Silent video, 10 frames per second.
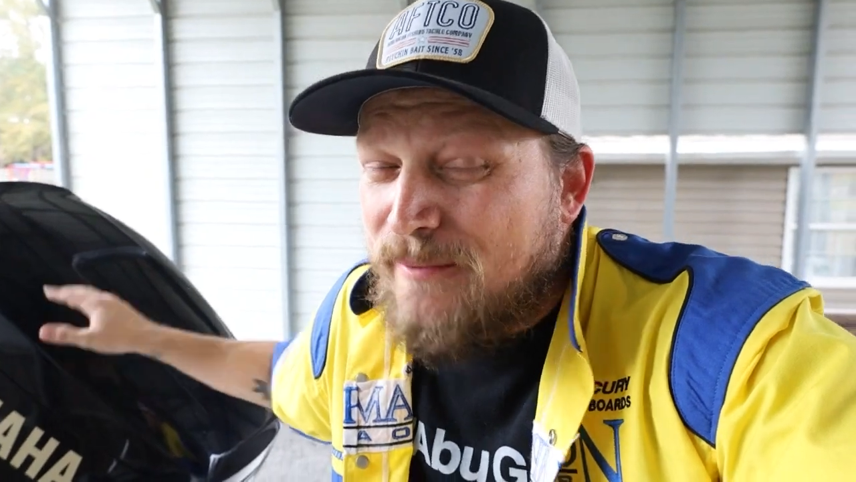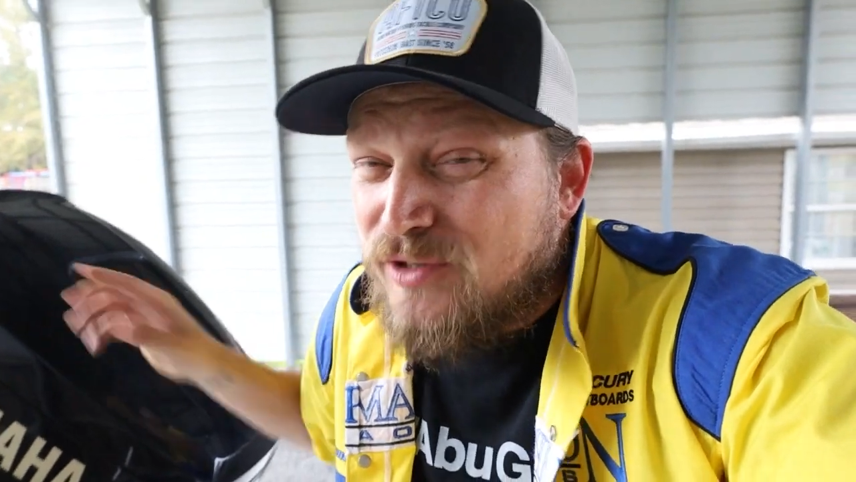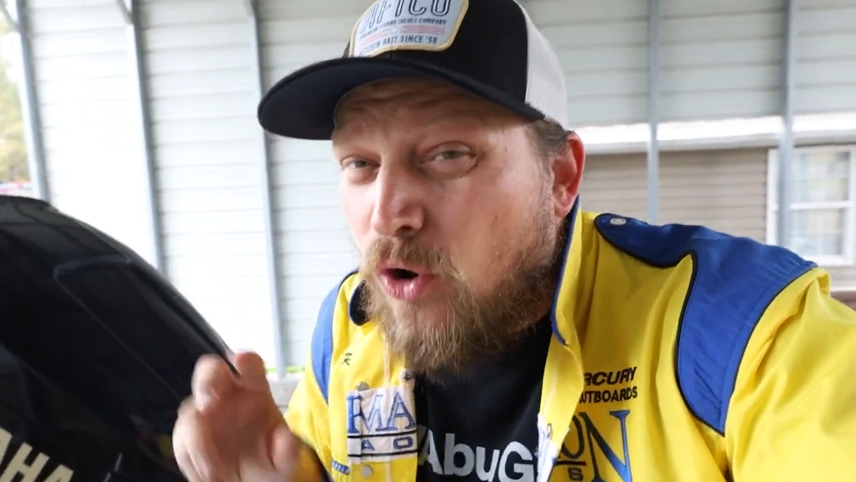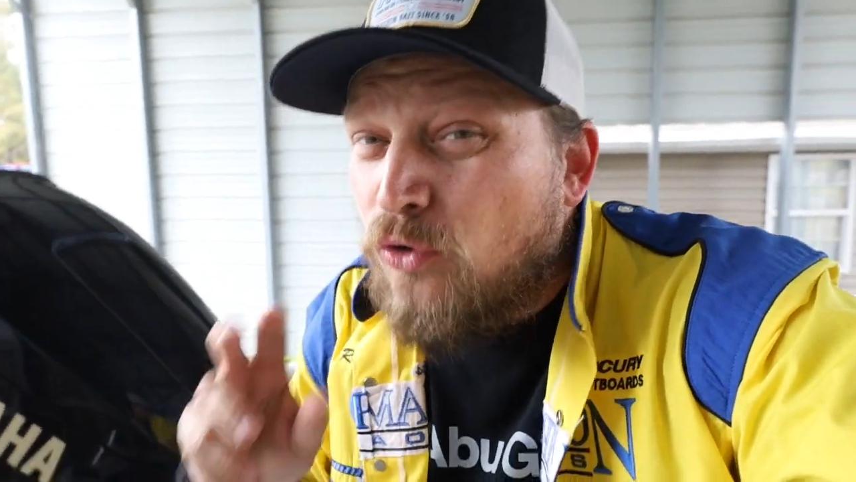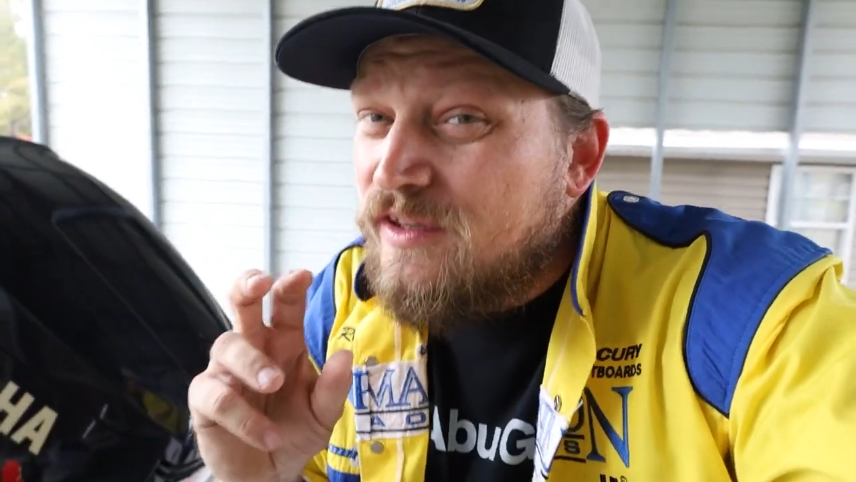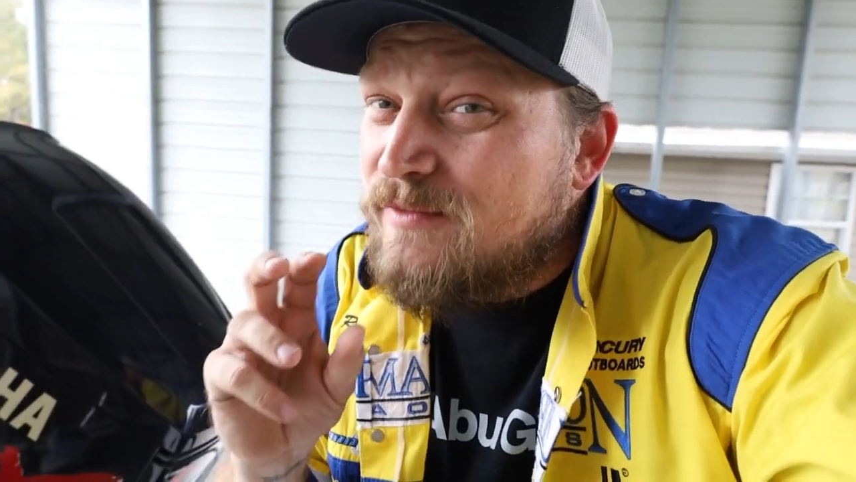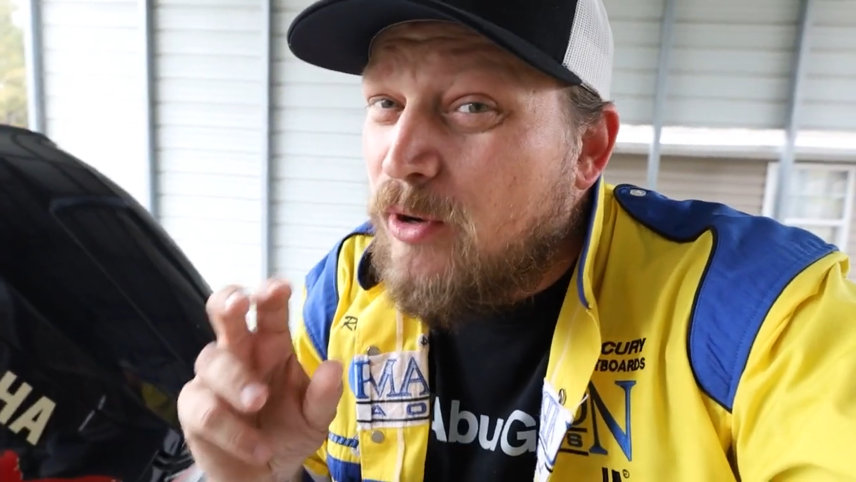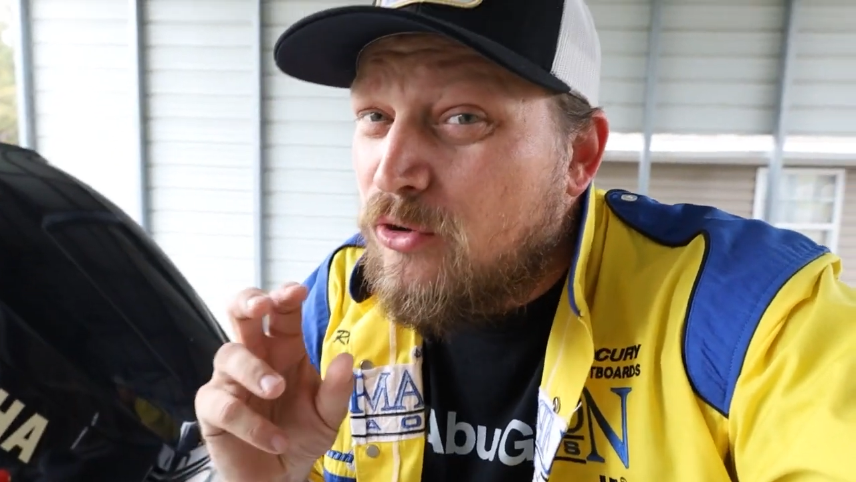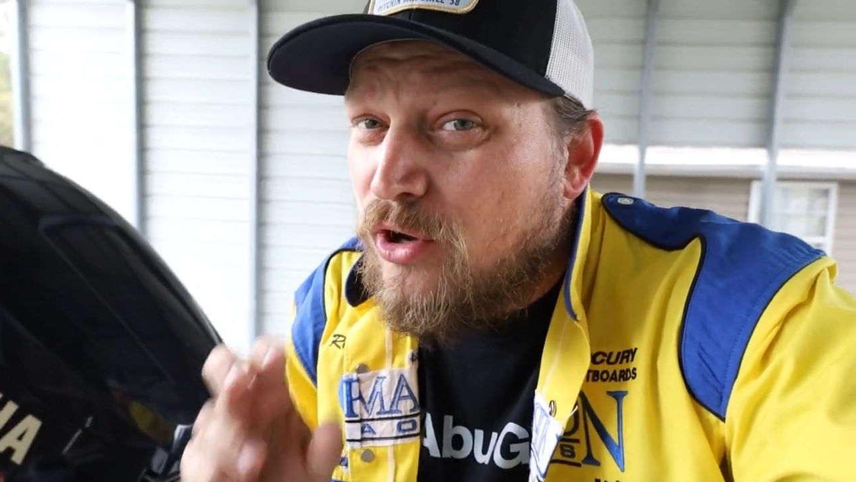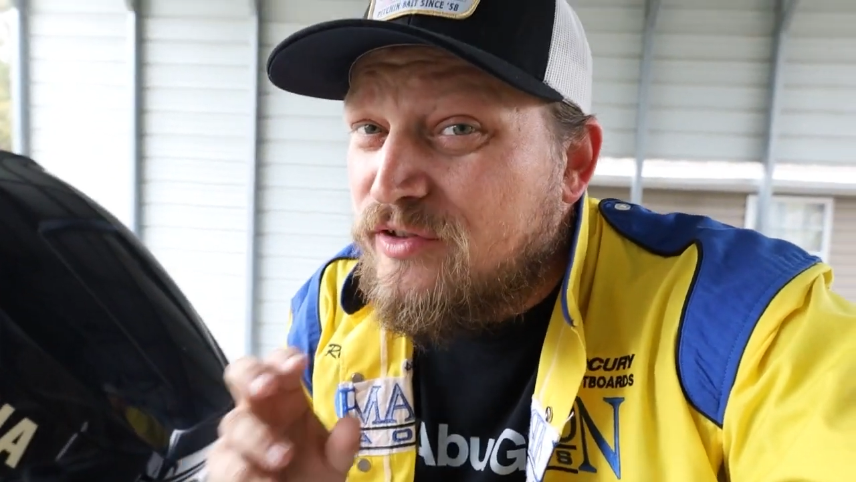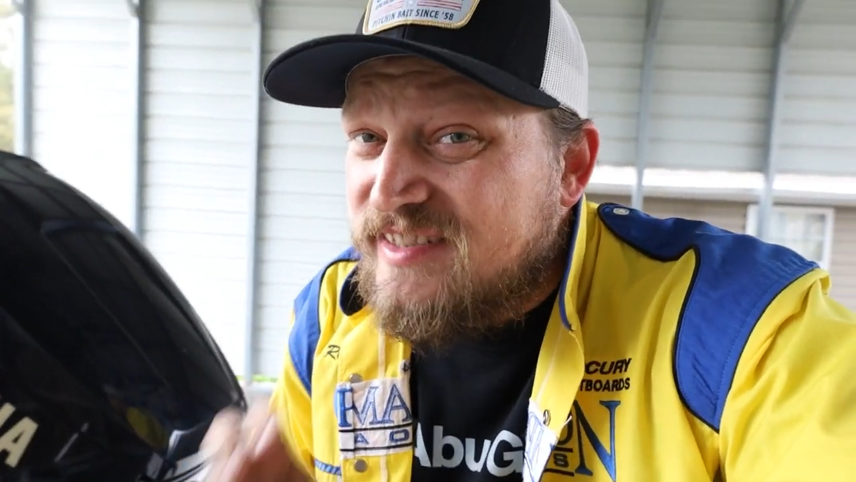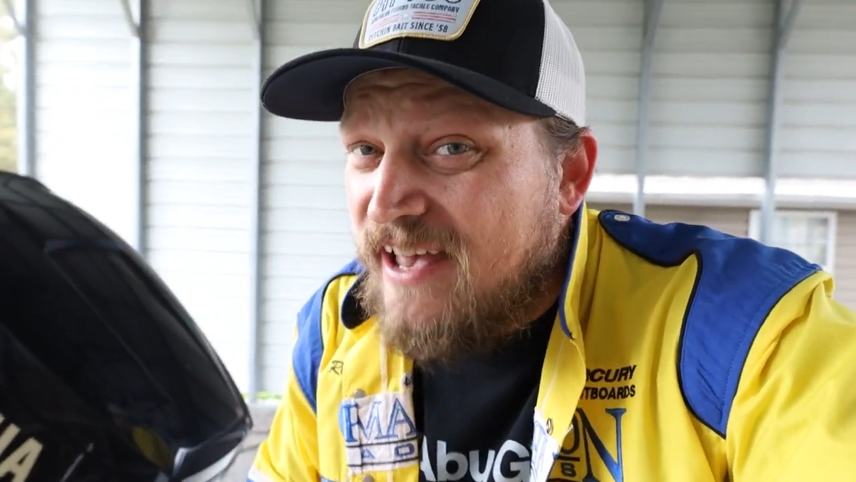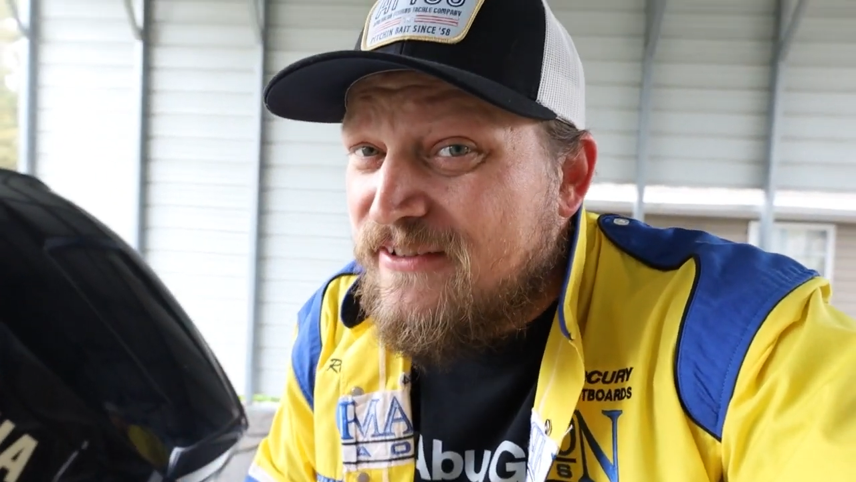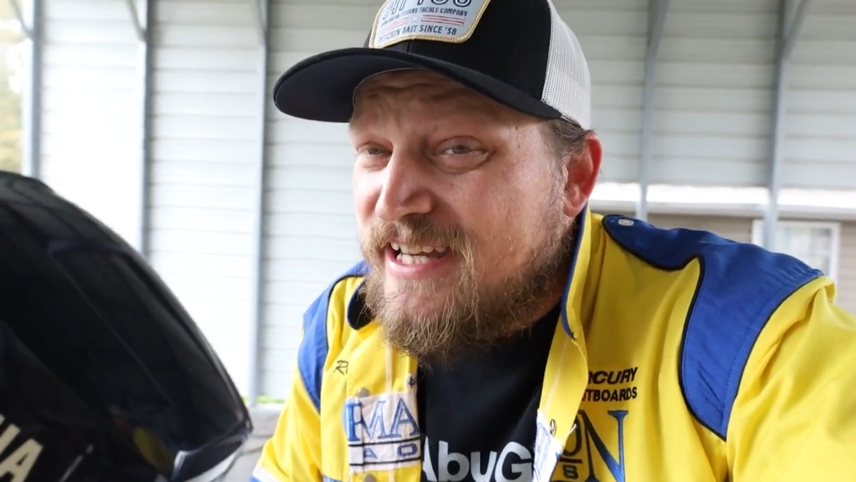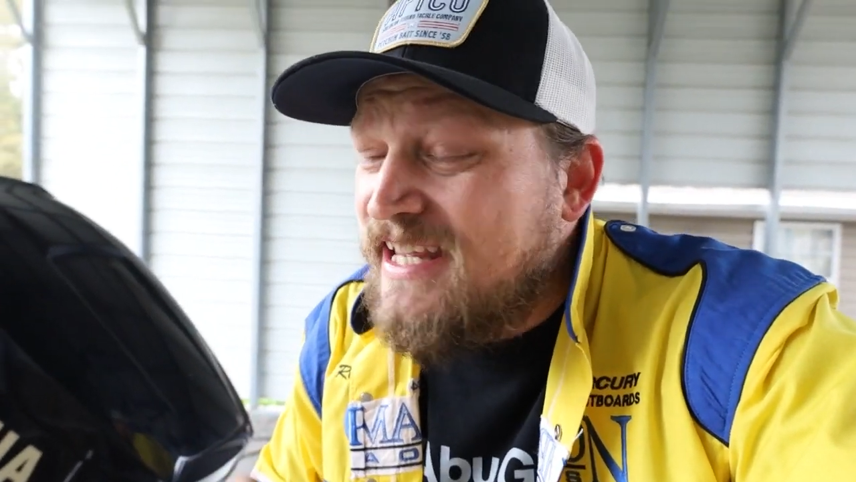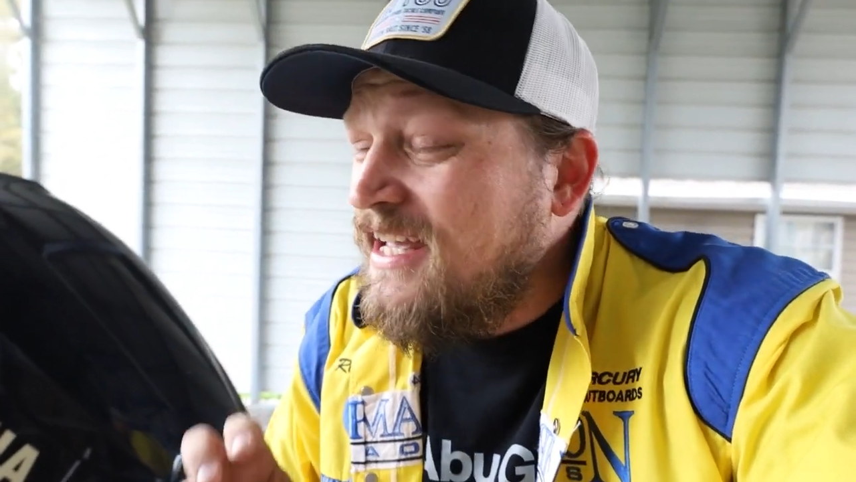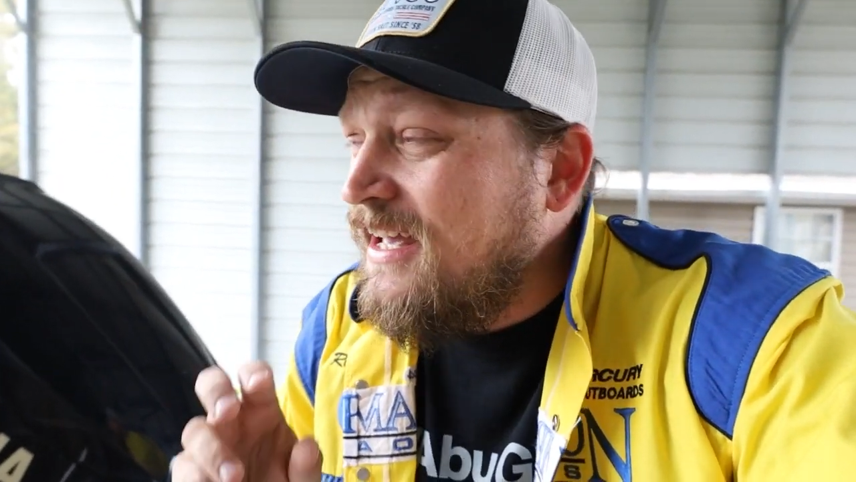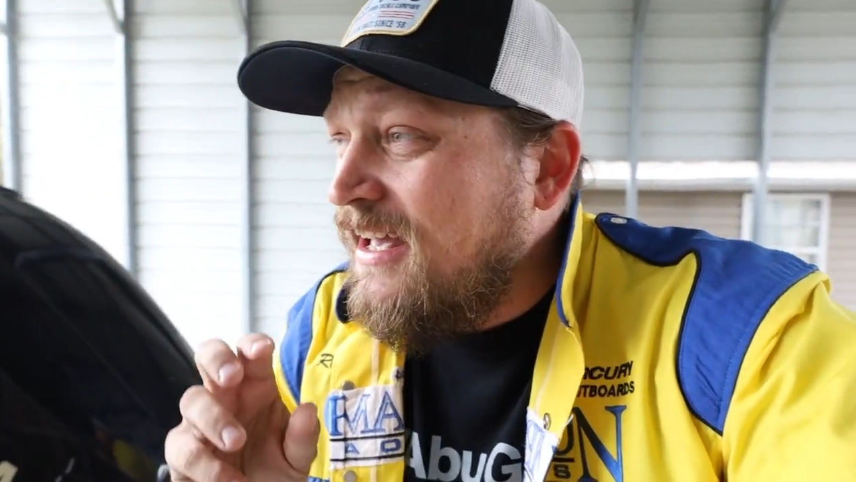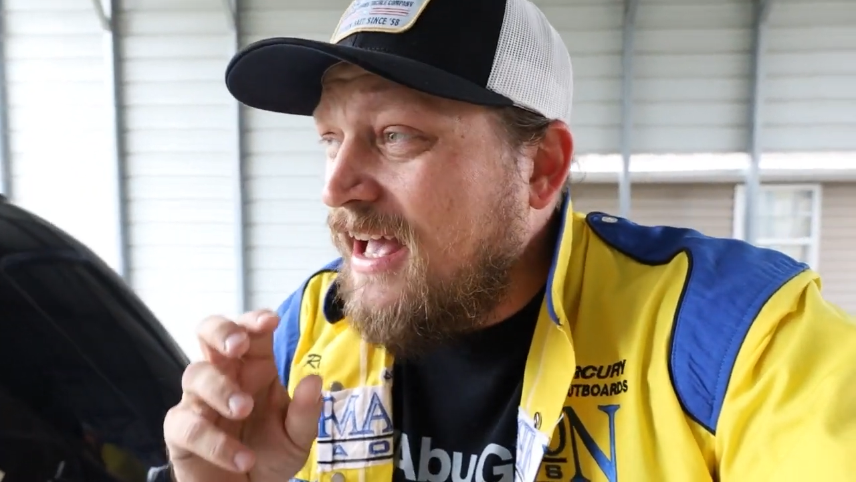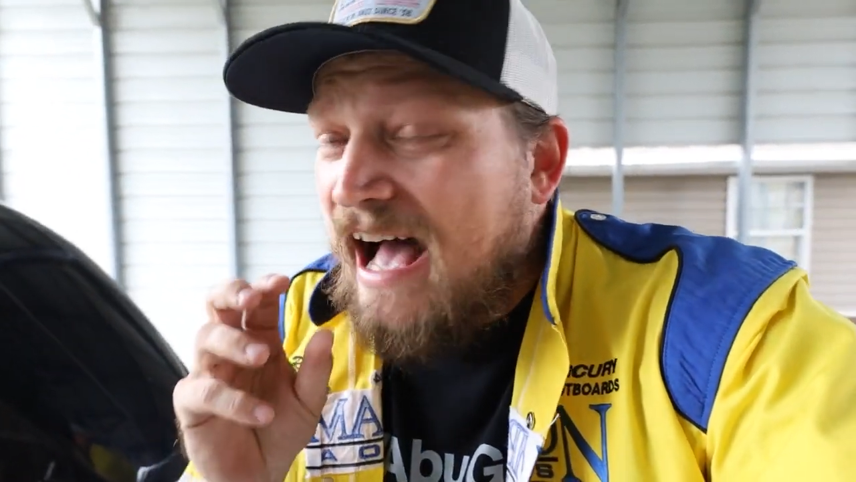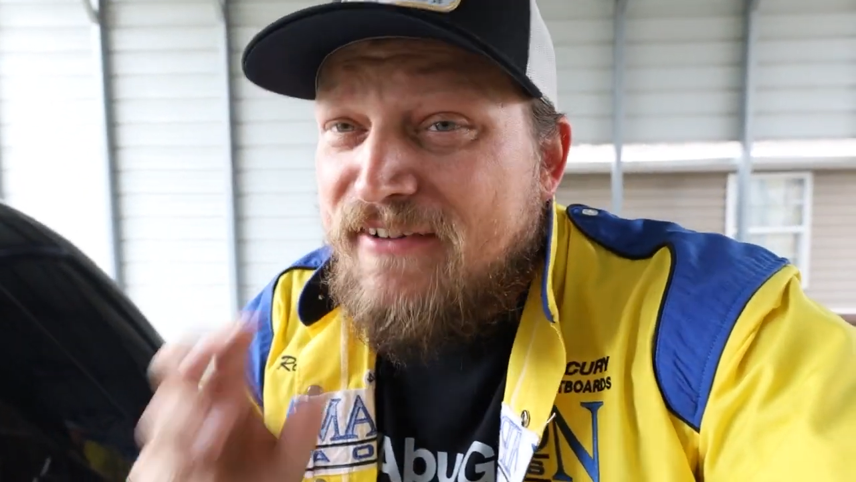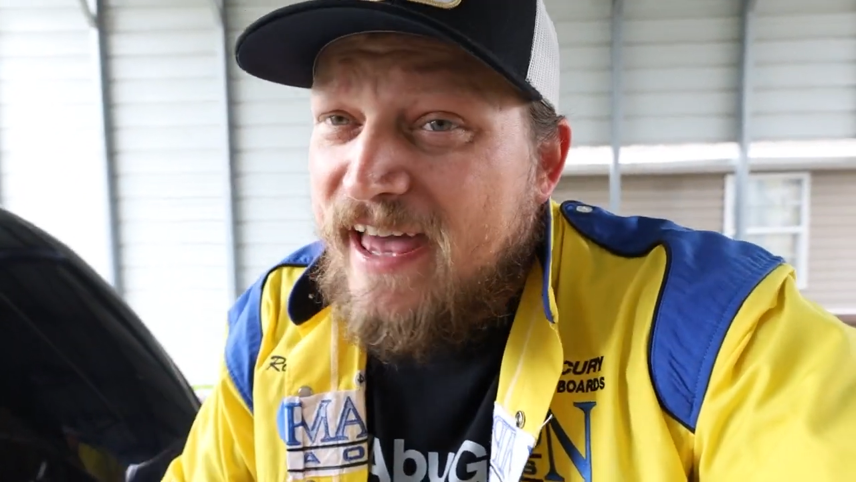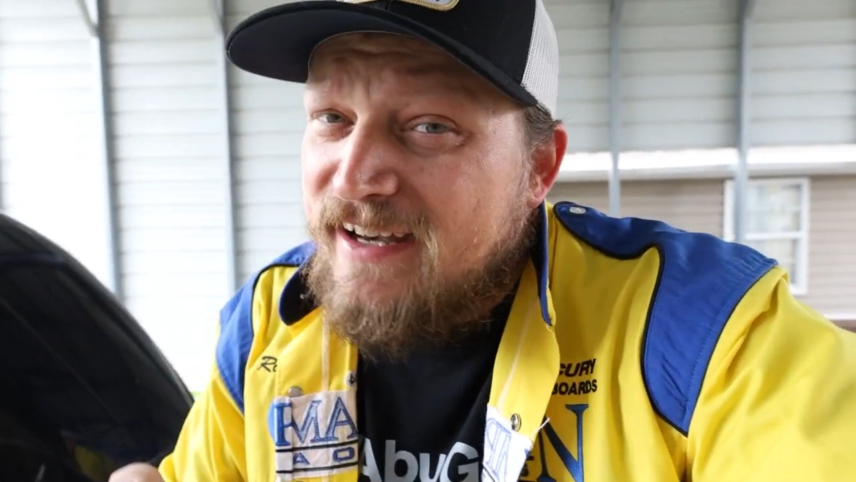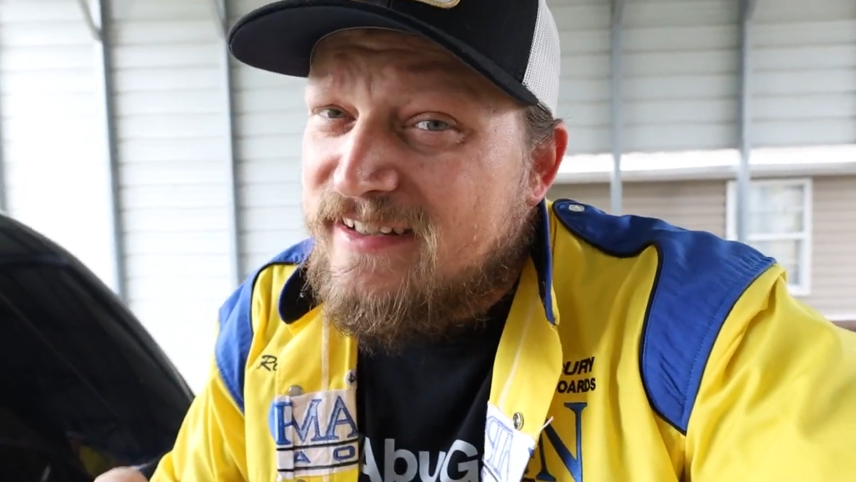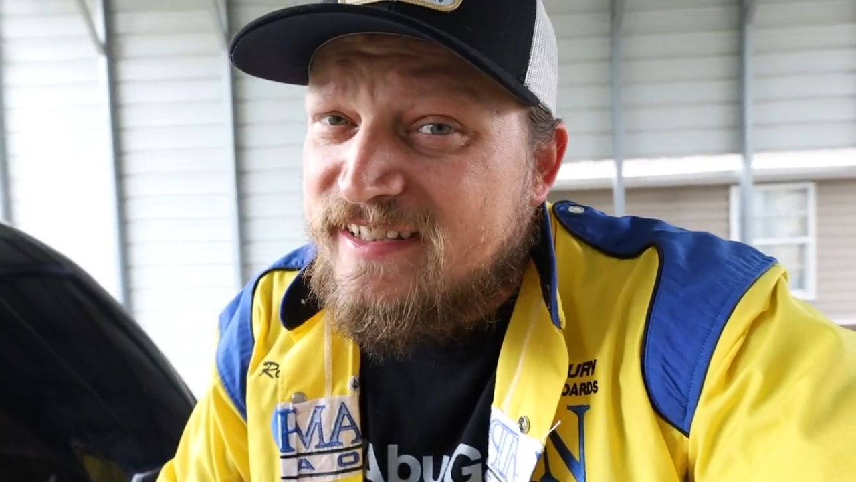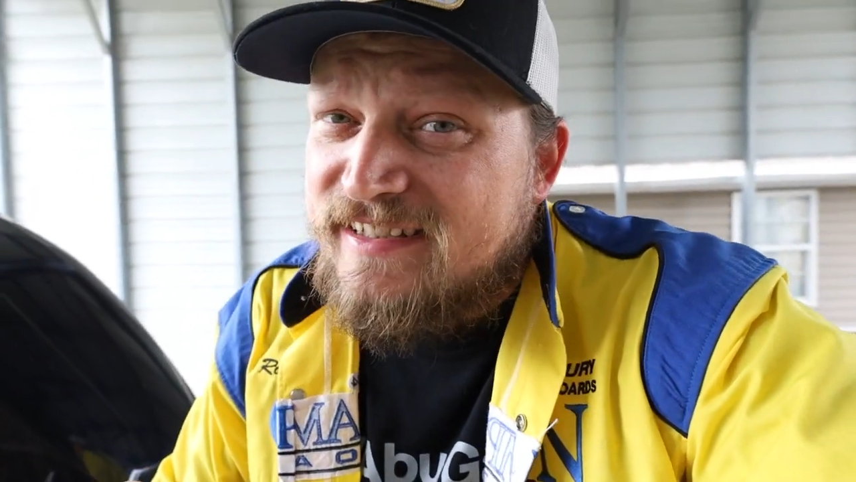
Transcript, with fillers: I'm told this boat will go 70. I've had it to